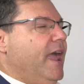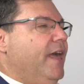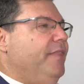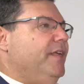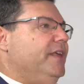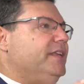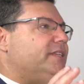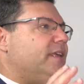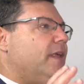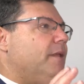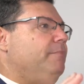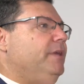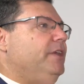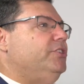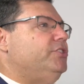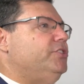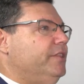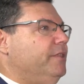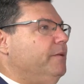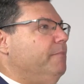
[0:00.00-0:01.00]
and they sent
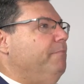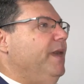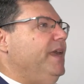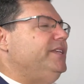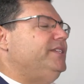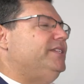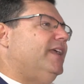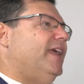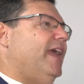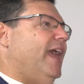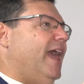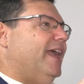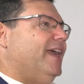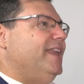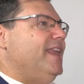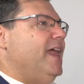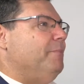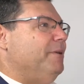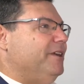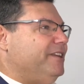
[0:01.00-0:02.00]
me to the basic
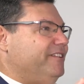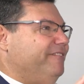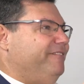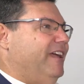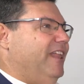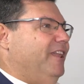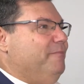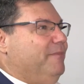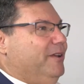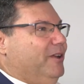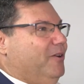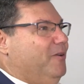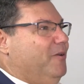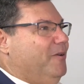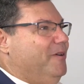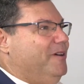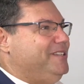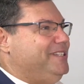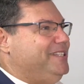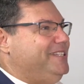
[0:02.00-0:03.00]
economic development
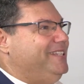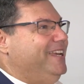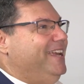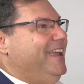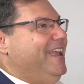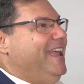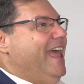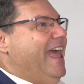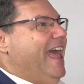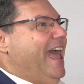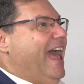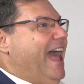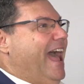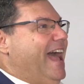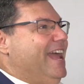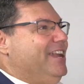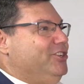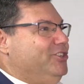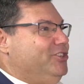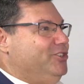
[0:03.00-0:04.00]
course
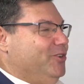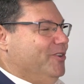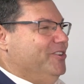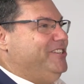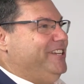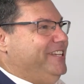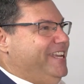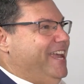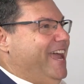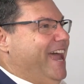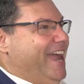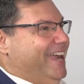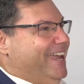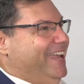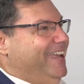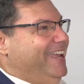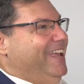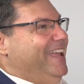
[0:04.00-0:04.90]
at Georgia Tech.